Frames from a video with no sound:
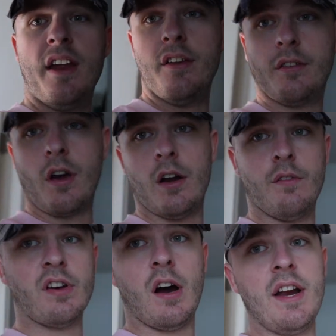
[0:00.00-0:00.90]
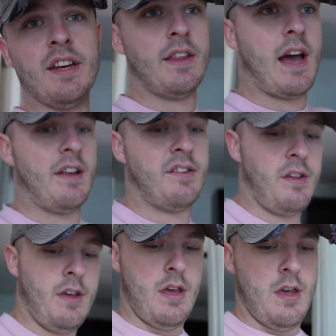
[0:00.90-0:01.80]
is kind of tidy that.
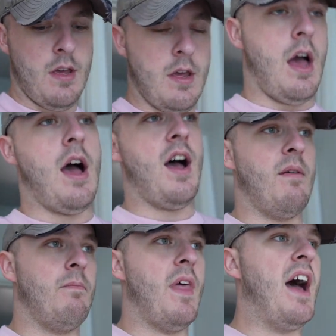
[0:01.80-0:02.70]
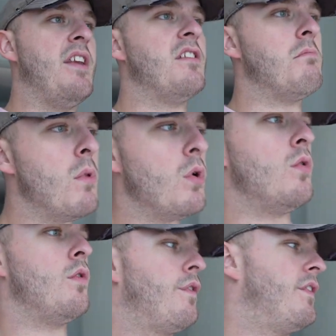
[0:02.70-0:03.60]
And
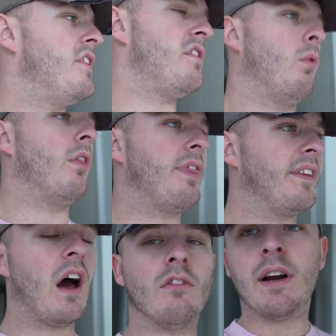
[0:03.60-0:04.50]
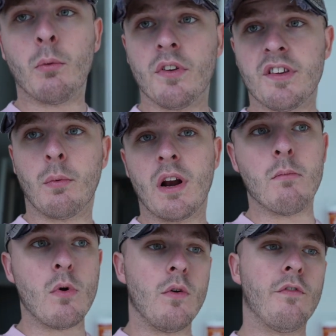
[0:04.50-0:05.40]
move. This is one thing that I really wanted when I
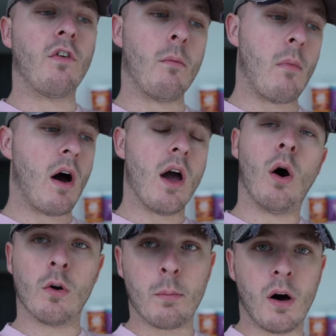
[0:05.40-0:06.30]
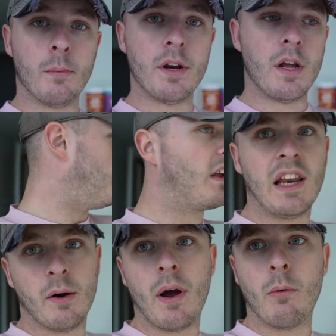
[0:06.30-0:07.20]
moved from my old apartment, was the
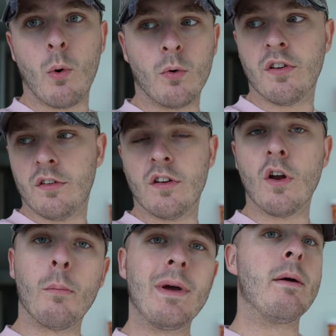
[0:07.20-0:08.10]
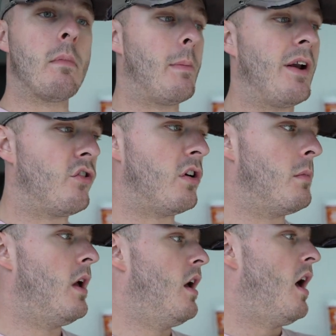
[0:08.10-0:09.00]
clear whey wall to not be in my
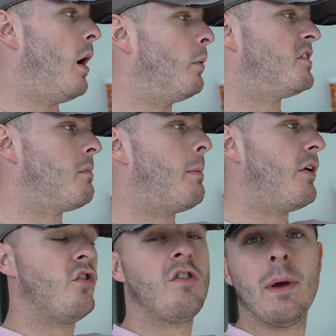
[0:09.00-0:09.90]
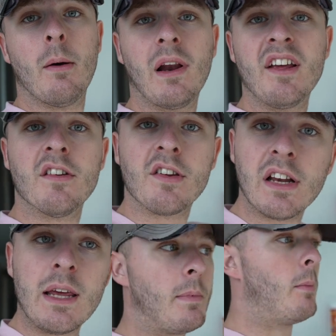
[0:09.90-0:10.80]
bedroom. I wanted my bedroom to be a place to
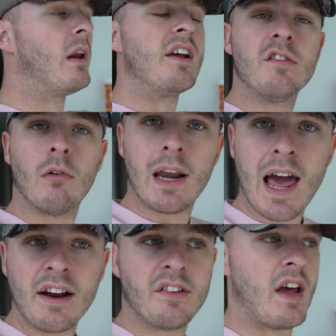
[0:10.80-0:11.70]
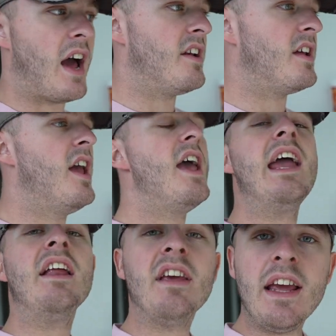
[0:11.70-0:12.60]
sleep, a place to relax, and
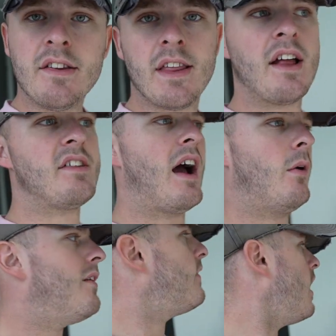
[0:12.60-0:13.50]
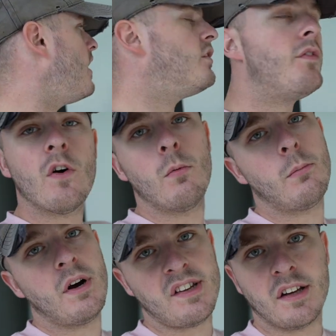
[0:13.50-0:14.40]
it is that. However, I do film all
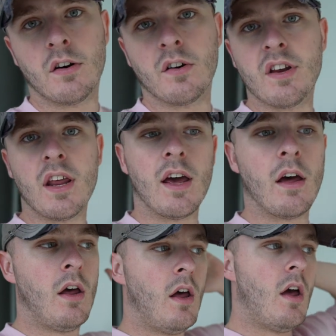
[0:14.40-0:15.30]
my TikToks in here.